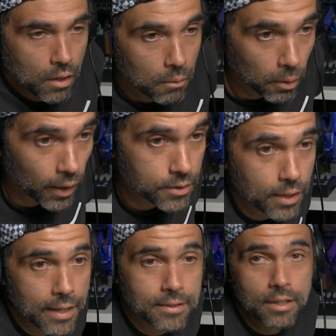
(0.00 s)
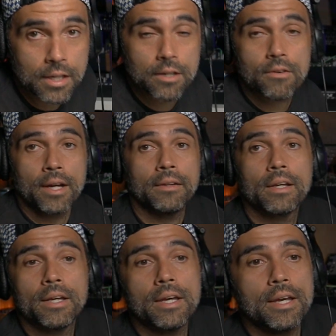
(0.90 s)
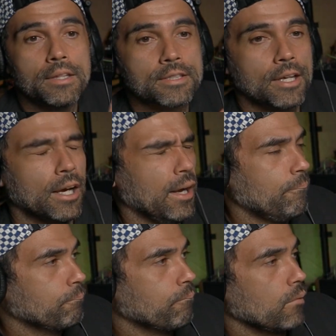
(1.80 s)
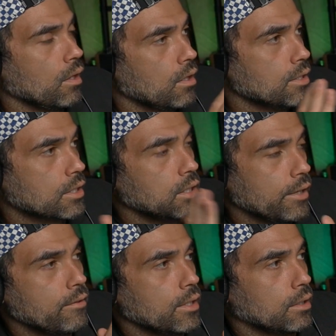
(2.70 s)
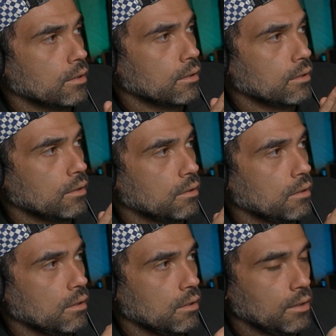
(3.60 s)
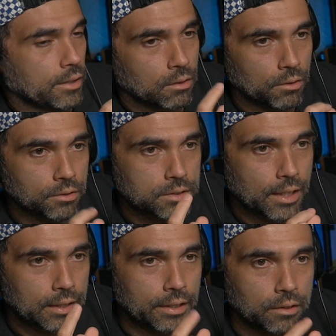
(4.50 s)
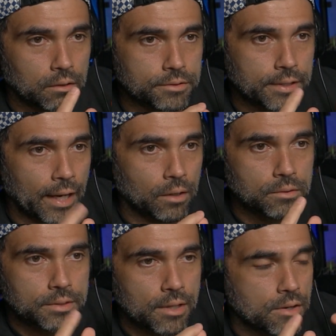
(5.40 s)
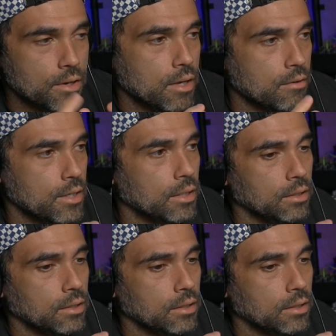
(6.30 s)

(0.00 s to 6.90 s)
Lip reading: but as you guys can hear, right? It's clearing like all those like little sounds that you're hearing.